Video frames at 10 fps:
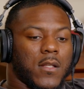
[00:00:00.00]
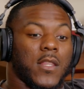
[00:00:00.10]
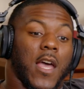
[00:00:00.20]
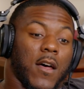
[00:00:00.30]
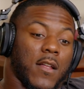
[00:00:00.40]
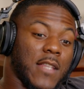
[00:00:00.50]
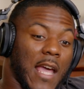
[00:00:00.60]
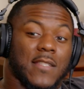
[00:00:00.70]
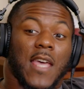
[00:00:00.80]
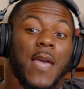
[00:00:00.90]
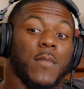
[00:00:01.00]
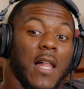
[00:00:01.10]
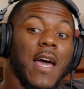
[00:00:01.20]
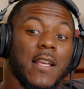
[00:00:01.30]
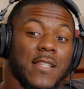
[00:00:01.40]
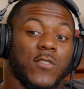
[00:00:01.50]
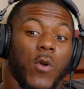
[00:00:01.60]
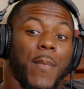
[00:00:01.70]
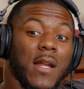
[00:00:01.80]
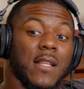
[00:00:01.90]
No, they same Out. class. That's where
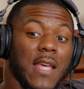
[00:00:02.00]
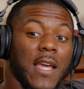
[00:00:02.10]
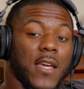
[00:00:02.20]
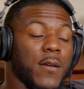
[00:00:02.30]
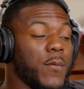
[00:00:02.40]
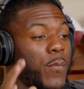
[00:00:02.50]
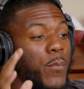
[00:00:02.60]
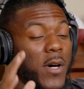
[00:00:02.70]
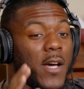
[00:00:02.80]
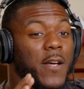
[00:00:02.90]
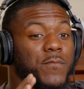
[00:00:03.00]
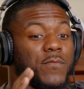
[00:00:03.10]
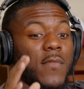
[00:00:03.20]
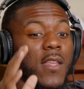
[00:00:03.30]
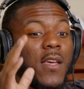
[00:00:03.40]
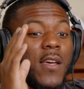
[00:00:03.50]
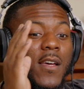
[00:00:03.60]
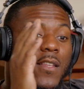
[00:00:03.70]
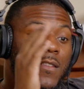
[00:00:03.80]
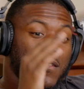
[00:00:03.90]
I'm about to take it. Okay. But
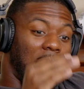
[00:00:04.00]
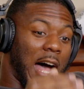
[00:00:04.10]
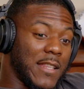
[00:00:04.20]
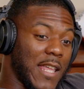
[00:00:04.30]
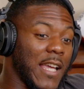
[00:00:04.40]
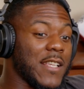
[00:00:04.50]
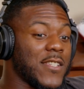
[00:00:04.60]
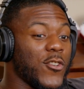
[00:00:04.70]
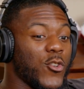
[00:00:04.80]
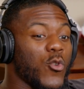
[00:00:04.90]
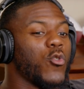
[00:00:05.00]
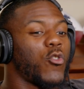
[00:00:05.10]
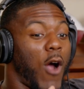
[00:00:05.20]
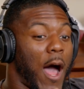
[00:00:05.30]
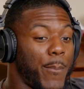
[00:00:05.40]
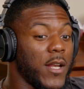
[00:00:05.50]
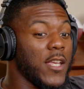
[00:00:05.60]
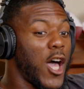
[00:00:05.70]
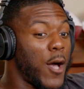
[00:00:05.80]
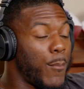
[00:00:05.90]
I think it's a new crop of the
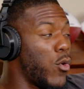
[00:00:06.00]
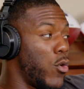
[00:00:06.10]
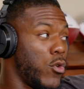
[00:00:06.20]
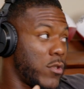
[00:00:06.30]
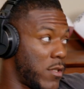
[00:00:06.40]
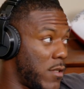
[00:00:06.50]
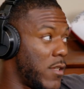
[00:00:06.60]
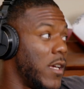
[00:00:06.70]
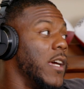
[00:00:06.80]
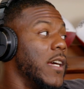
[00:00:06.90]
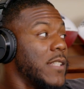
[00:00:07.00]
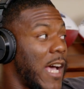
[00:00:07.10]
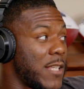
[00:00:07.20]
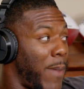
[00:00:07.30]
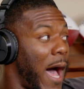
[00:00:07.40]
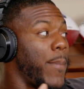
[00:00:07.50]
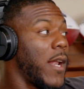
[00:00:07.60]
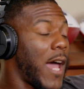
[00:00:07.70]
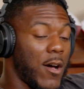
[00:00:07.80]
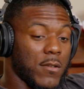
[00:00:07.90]
young bulls that's
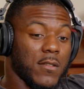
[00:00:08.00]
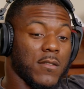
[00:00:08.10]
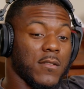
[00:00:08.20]
popping out.